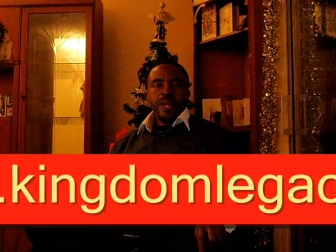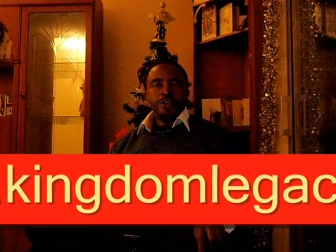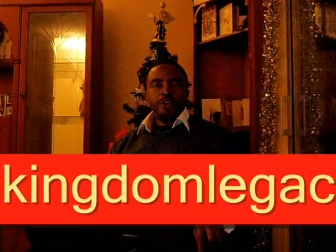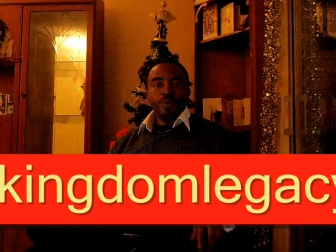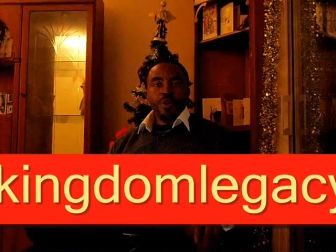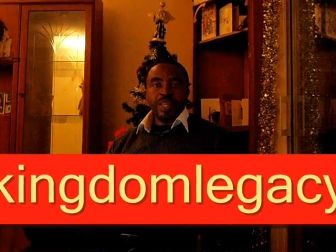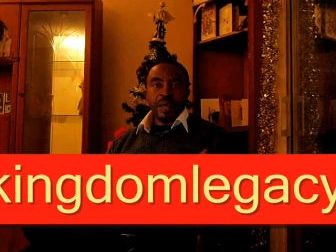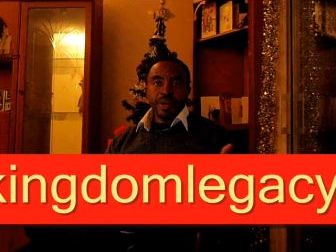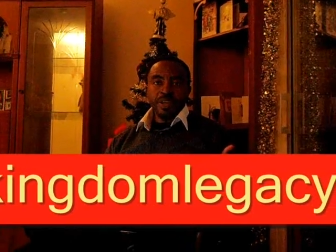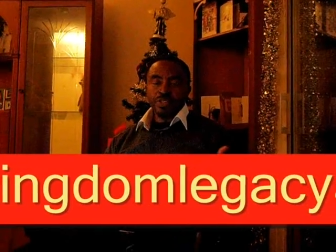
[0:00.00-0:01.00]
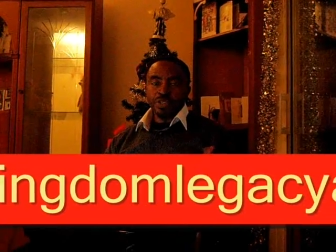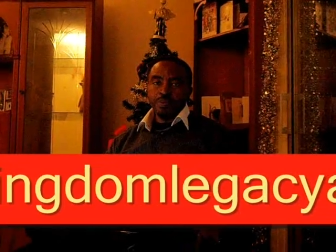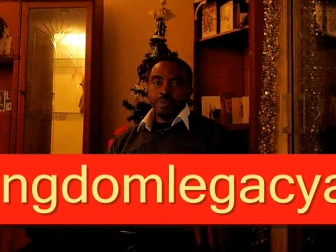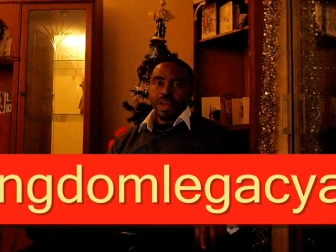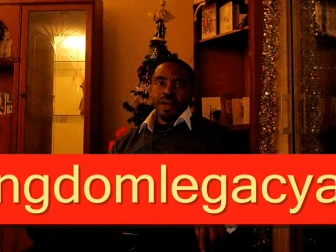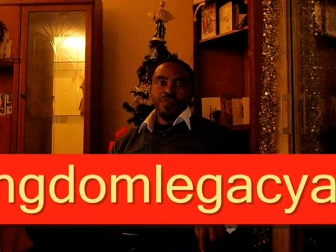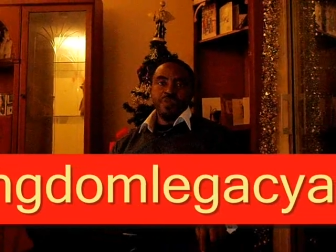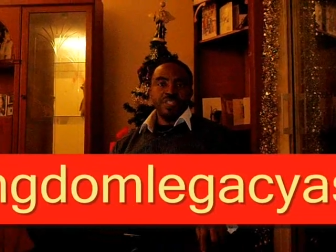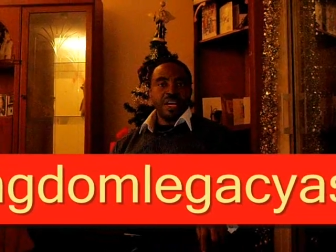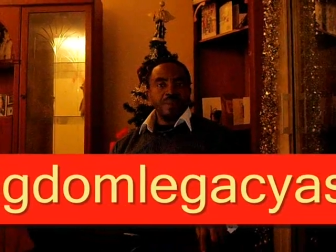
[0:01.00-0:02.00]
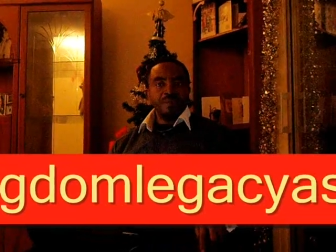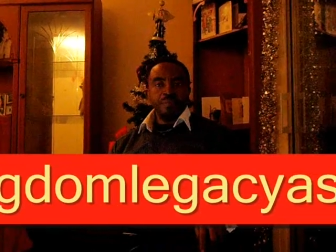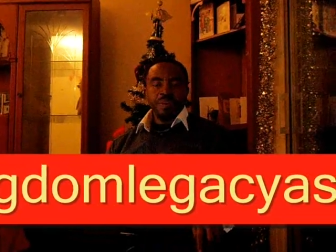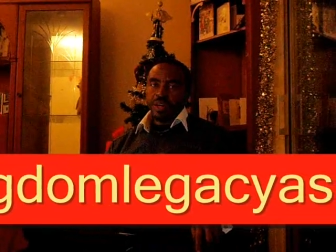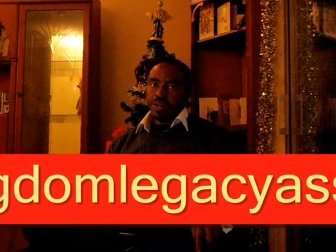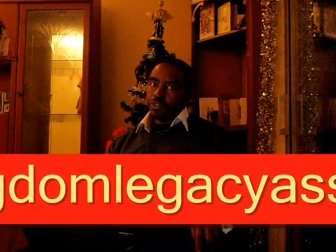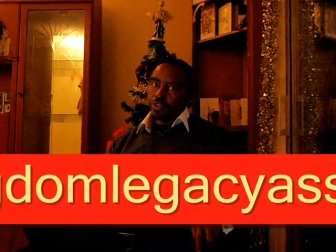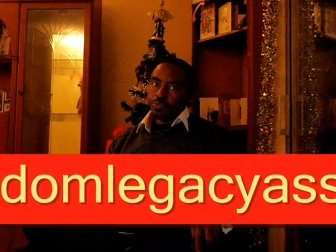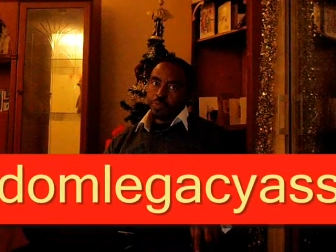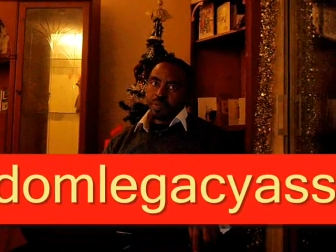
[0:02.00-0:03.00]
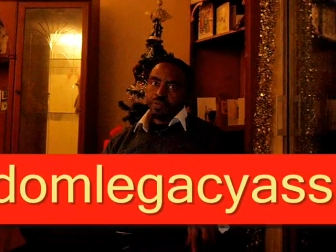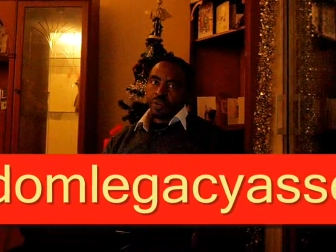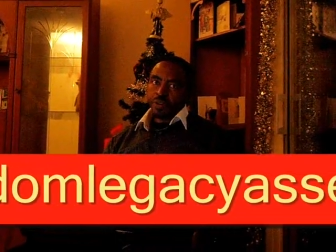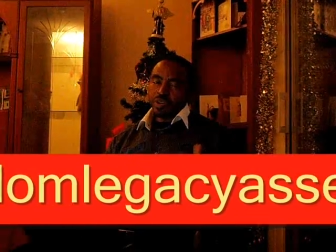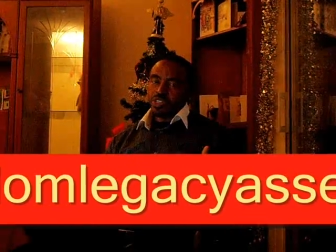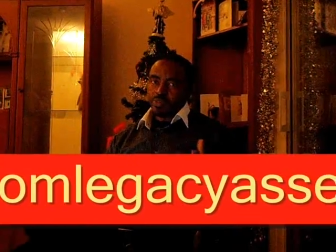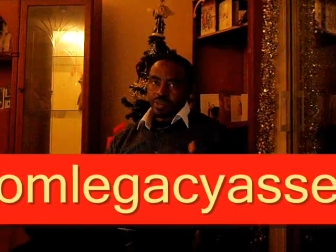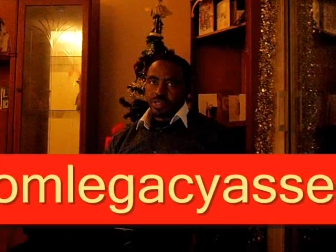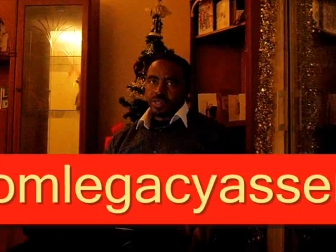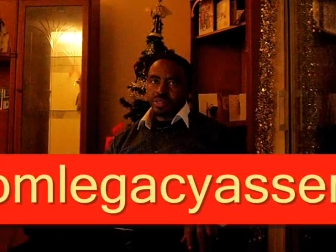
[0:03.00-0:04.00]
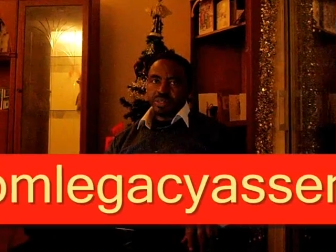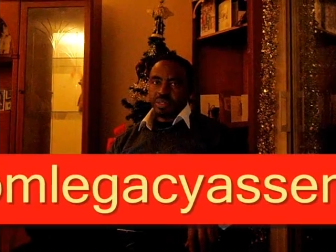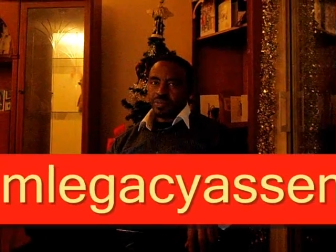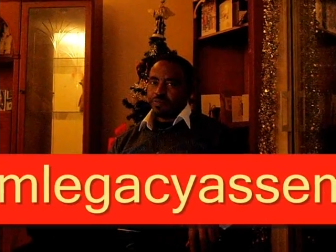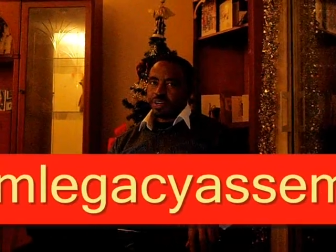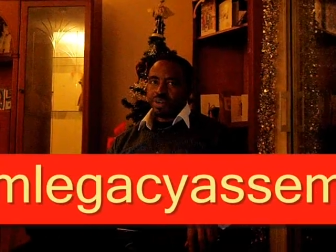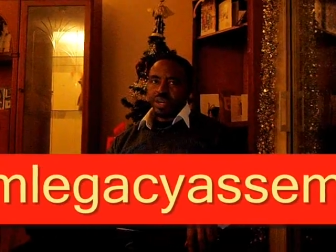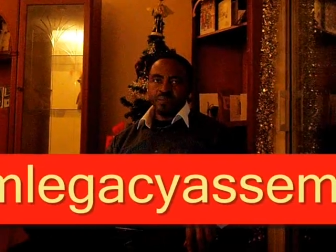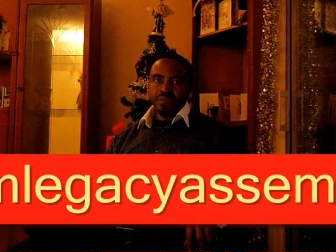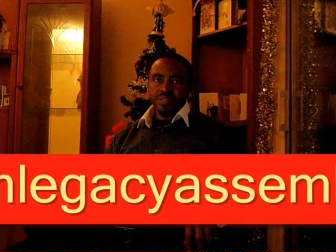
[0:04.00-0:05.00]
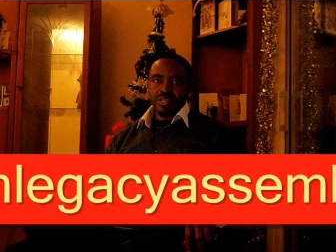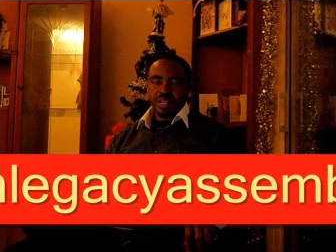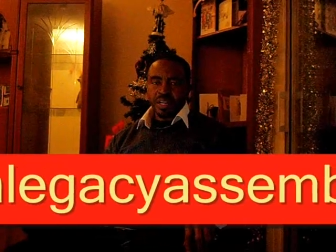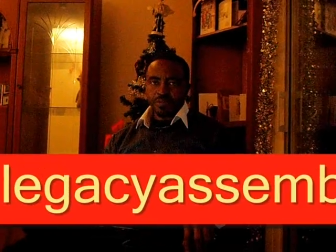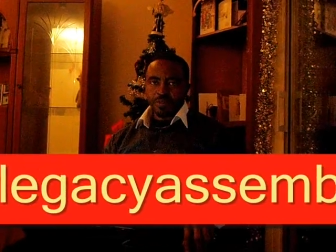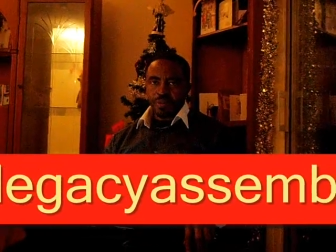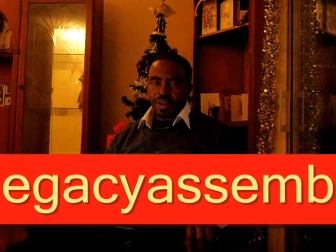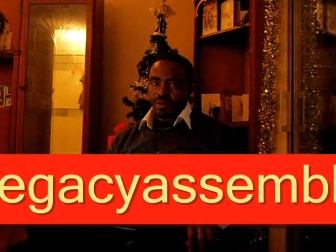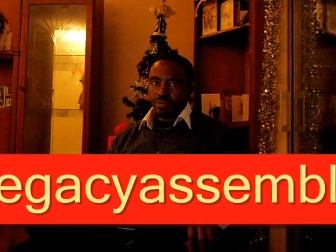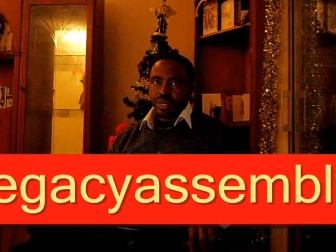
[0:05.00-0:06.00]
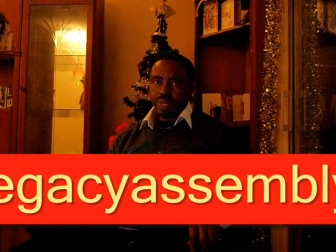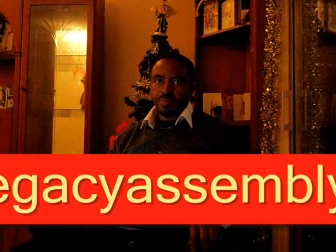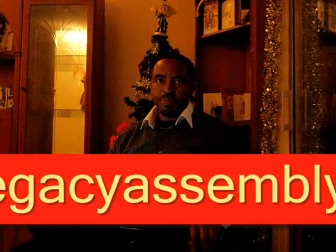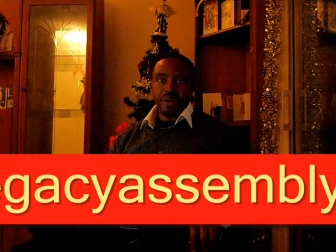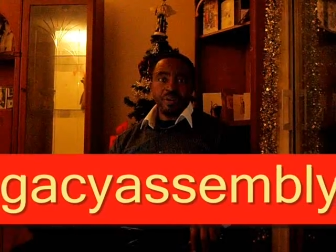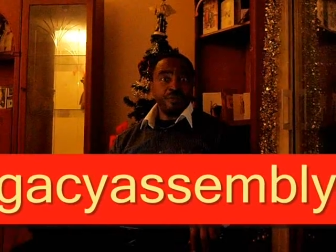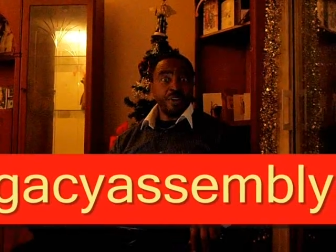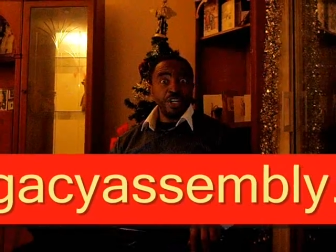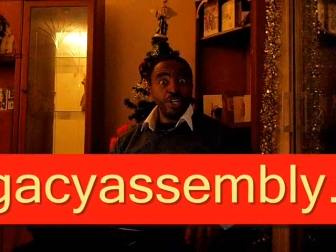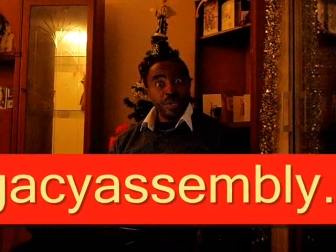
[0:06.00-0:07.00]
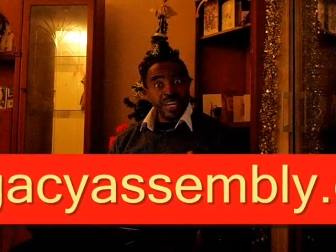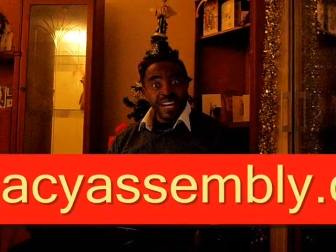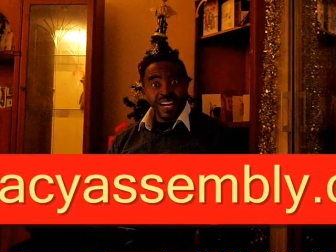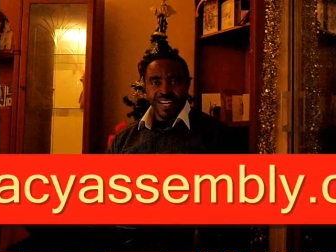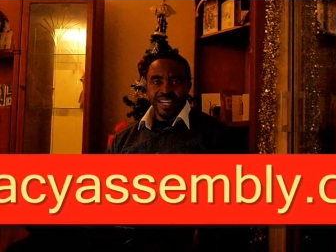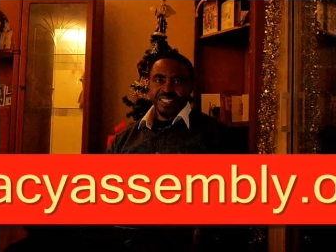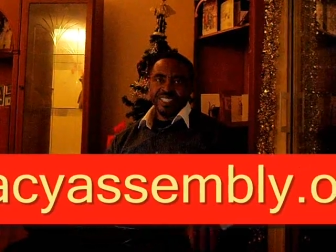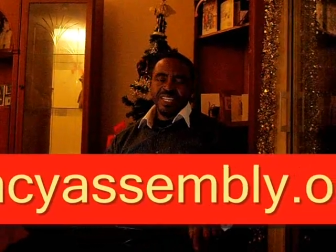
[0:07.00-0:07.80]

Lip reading: I don't know what that means to you, but every time we begin to prepare for Christmas, it's a very heavy signal for me. We are preparing for the new year.